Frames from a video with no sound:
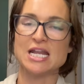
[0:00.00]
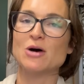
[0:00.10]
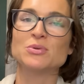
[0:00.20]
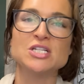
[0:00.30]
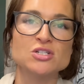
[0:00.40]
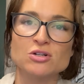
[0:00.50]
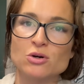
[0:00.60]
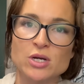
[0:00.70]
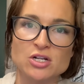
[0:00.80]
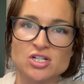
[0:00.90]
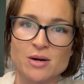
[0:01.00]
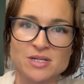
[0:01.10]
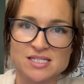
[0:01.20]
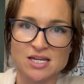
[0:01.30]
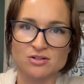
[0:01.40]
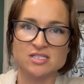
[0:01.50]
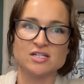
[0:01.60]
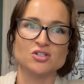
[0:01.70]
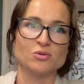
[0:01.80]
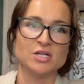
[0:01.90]
Now, please don't go quit your job and say,
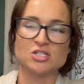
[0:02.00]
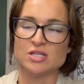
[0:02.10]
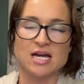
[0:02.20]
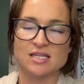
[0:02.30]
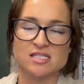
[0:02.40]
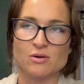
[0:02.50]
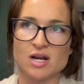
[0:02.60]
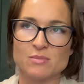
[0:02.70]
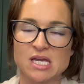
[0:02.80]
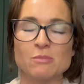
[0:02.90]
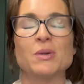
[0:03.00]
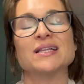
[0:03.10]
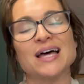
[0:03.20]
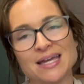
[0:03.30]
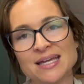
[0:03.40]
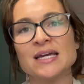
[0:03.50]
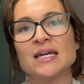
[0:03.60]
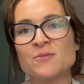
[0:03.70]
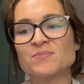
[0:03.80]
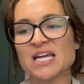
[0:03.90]
Christina told me to do that. That's not what I mean. But like,
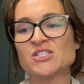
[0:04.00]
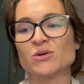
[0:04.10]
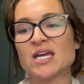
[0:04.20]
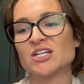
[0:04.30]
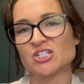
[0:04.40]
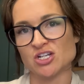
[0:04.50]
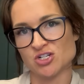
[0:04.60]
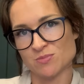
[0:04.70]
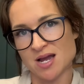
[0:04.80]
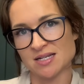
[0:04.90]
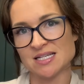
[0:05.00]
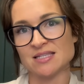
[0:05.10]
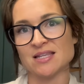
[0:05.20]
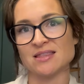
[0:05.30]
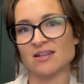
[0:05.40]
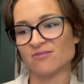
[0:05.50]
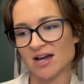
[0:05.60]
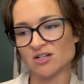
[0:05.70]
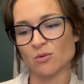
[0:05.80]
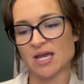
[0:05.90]
it's okay to change your mind and then
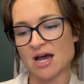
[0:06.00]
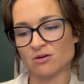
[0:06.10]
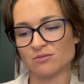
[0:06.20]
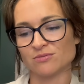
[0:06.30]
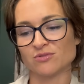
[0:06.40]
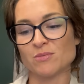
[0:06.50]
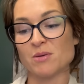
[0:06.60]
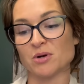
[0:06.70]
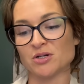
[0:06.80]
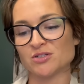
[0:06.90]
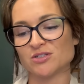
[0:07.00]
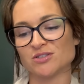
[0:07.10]
find a way out. Remember,